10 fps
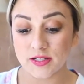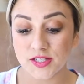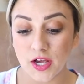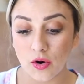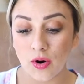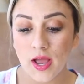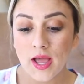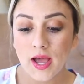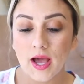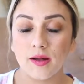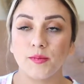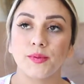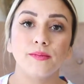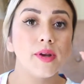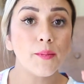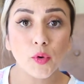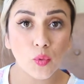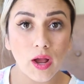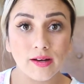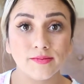So um, number
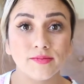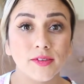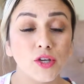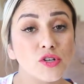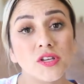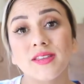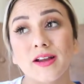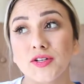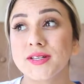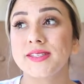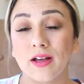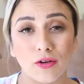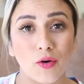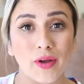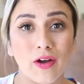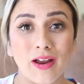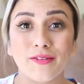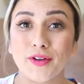one, usually there's a sale going on.